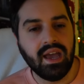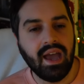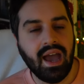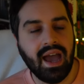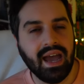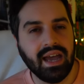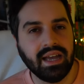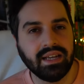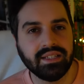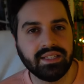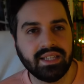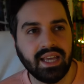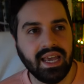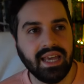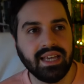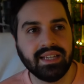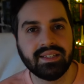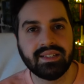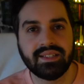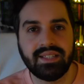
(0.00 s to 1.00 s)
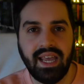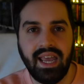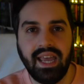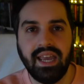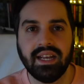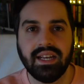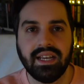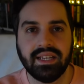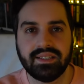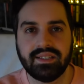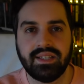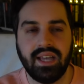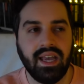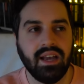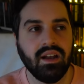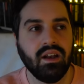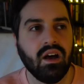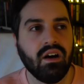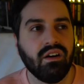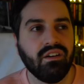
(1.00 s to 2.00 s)
and is taking his
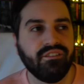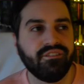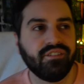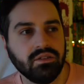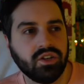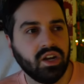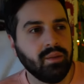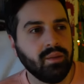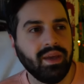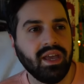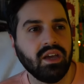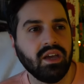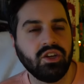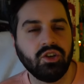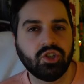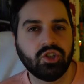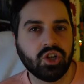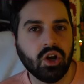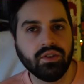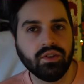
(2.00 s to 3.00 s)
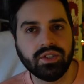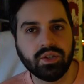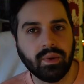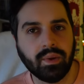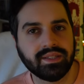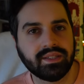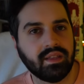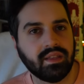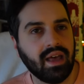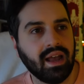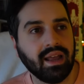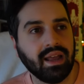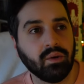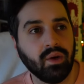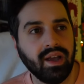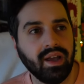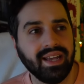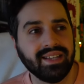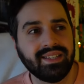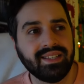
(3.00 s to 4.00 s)
tail off going to be a huge consequence of that? Like,
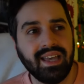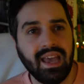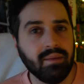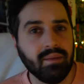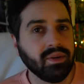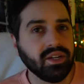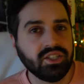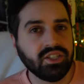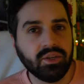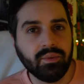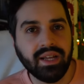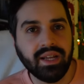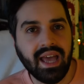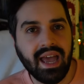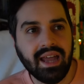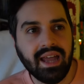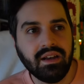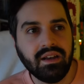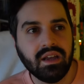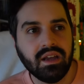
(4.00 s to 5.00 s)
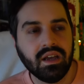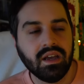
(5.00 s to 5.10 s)
is he able to do it again?